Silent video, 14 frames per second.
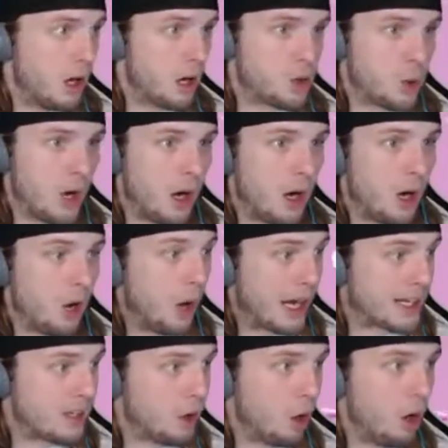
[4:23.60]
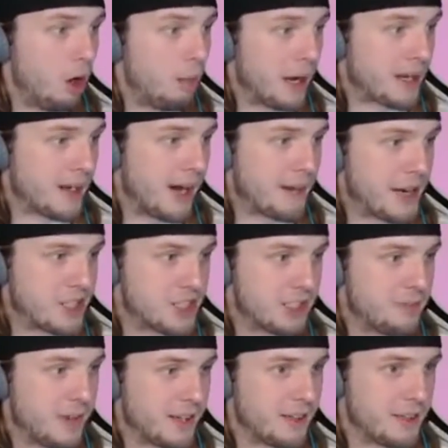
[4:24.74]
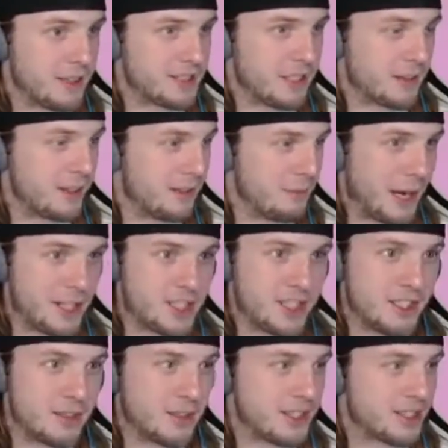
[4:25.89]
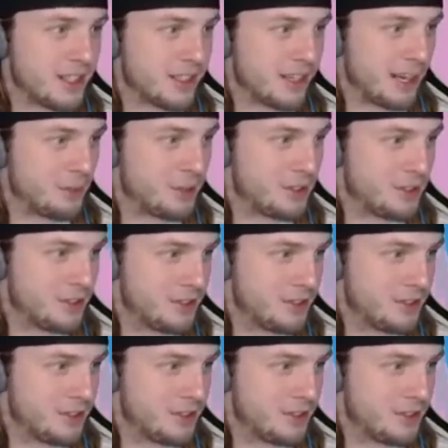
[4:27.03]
A 12. Oh, I can. Oh my god. Am I actually gonna fucking do this on. Am I actually gonna do this on camera?